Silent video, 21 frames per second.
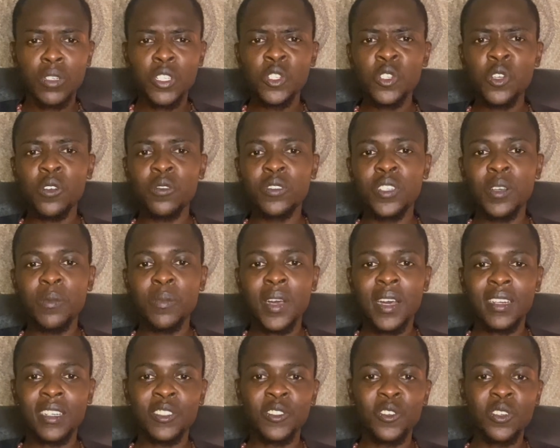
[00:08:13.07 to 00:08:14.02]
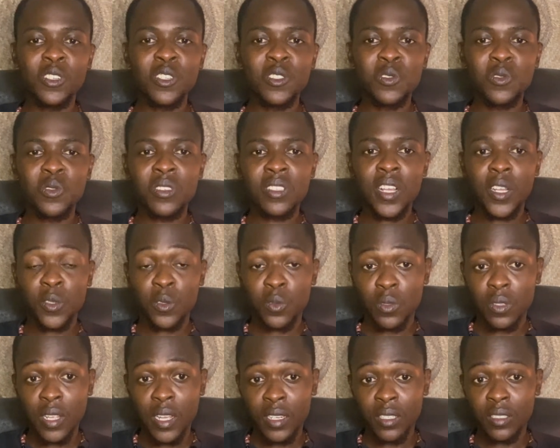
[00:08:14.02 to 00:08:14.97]
many of them are returning to South
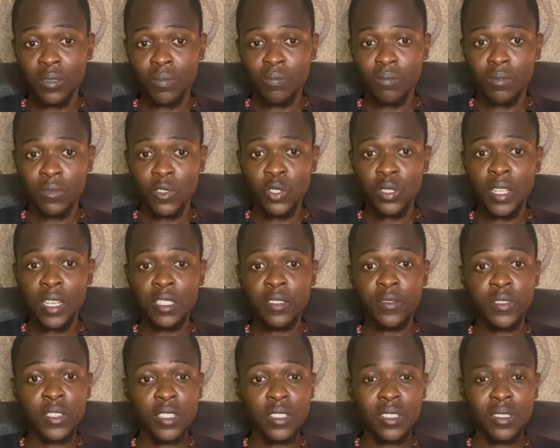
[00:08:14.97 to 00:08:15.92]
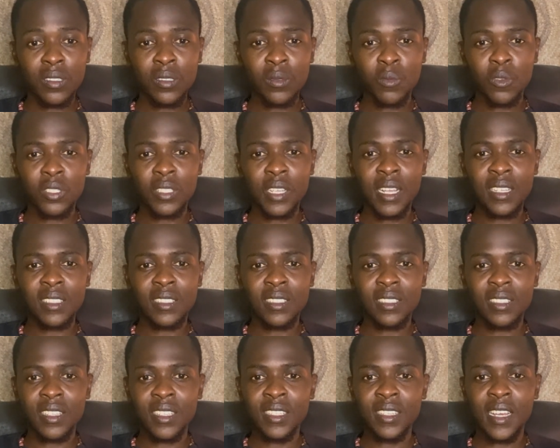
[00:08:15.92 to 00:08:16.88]
Sudan, not as victims, but as
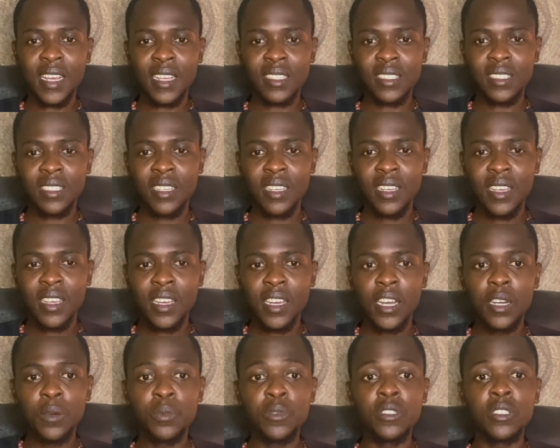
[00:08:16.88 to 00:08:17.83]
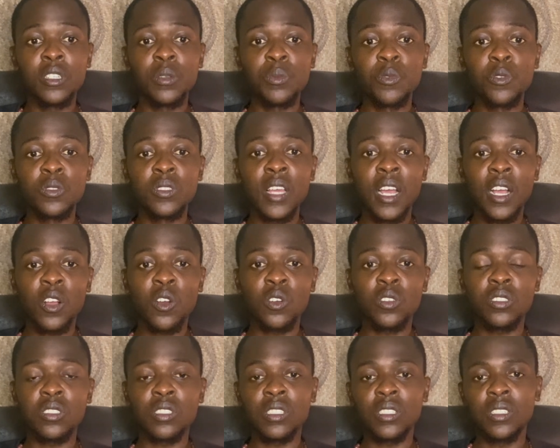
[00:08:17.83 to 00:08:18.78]
leaders, helping rebuild their
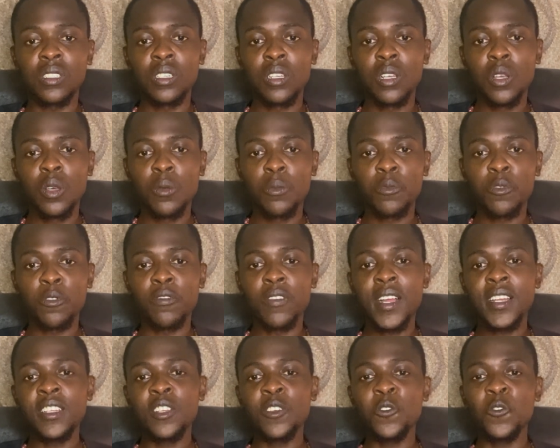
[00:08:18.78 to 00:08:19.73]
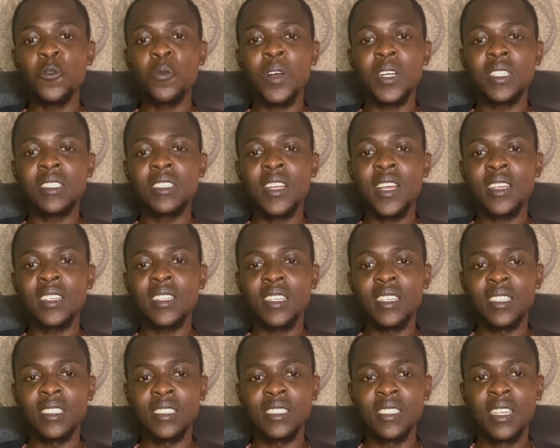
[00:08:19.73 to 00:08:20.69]
country, providing humanitarian
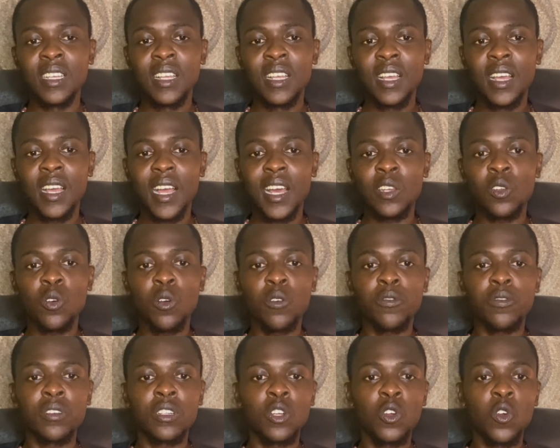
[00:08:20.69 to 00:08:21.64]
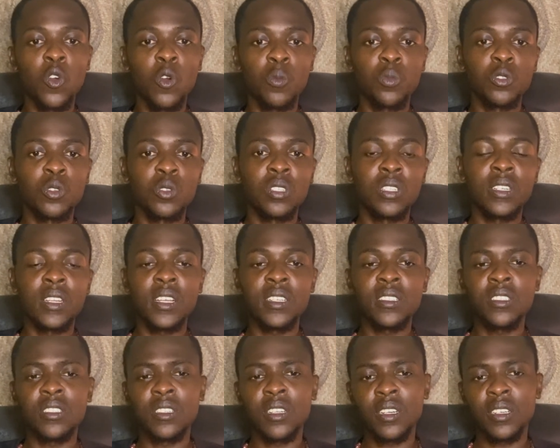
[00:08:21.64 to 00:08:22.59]
aid, and offering hope to the
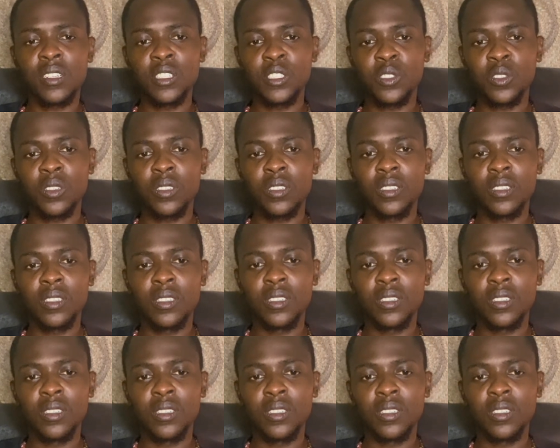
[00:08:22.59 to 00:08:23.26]
next generation.